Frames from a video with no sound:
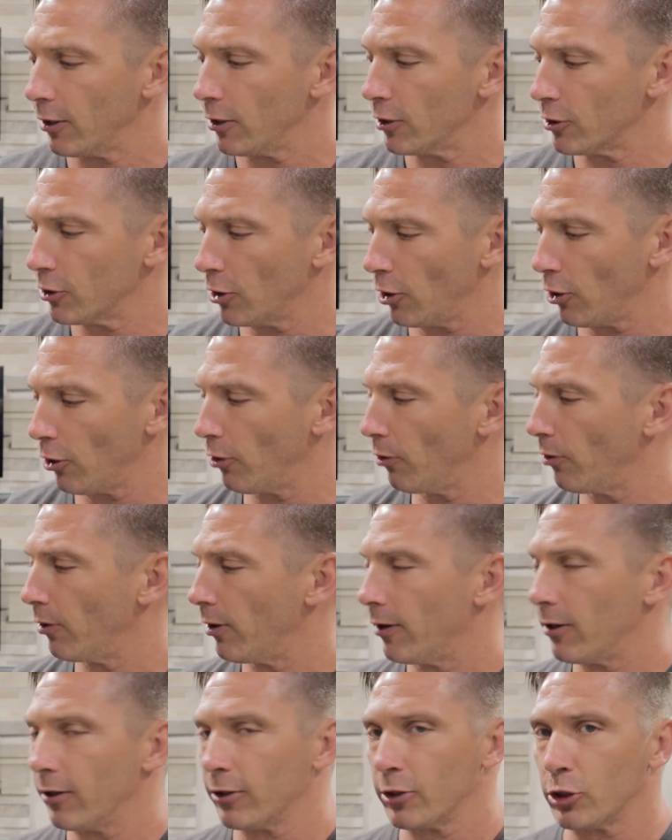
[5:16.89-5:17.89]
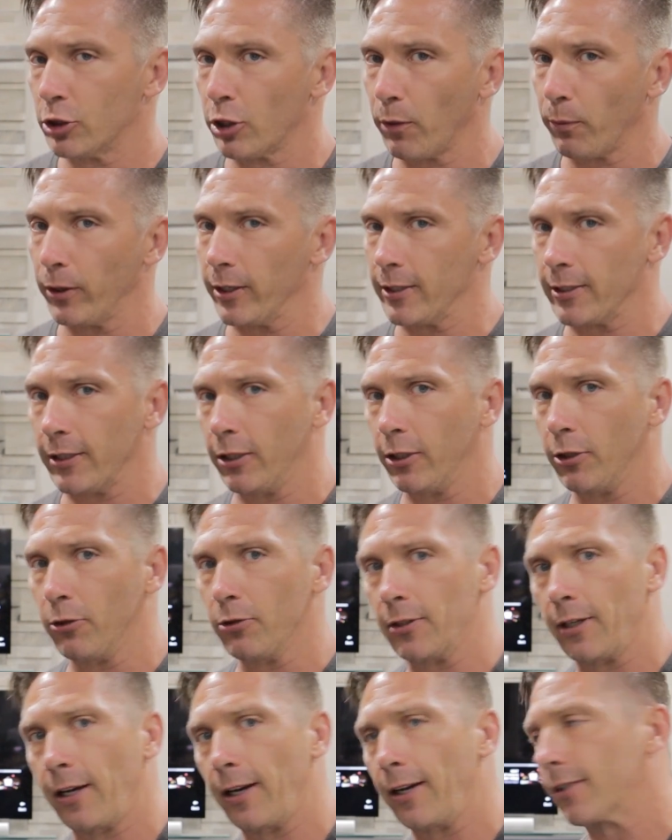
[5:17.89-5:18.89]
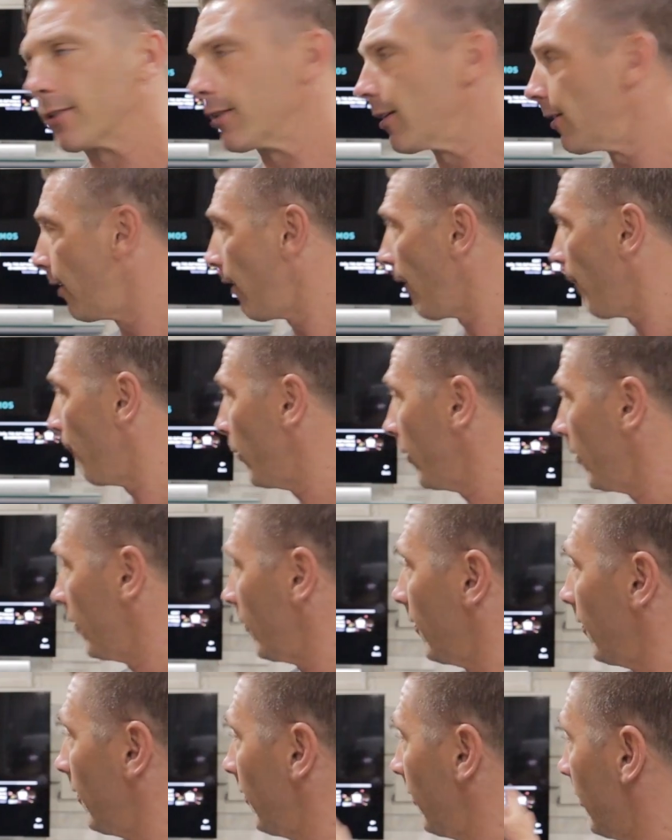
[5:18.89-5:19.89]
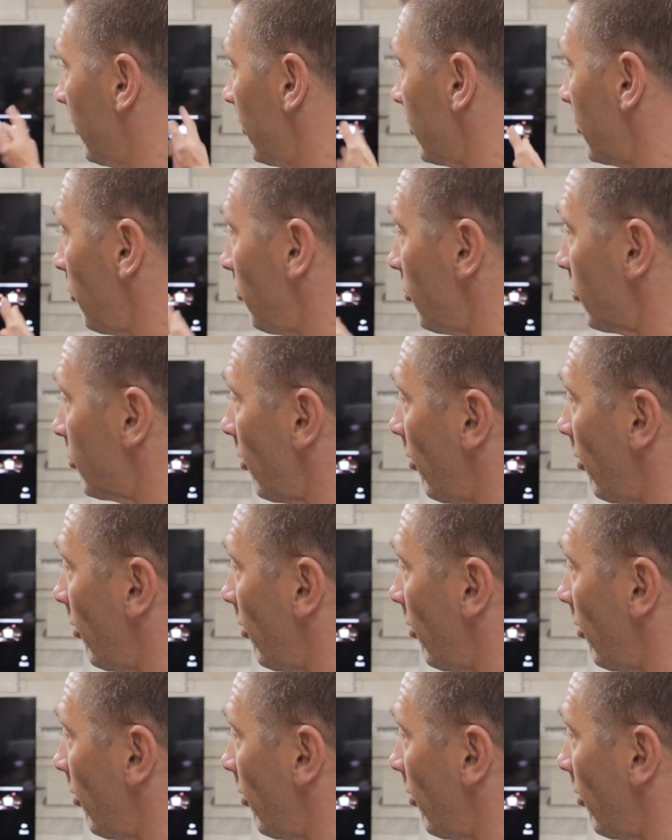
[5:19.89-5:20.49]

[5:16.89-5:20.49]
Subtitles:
So super easy to use, guys. But Sonos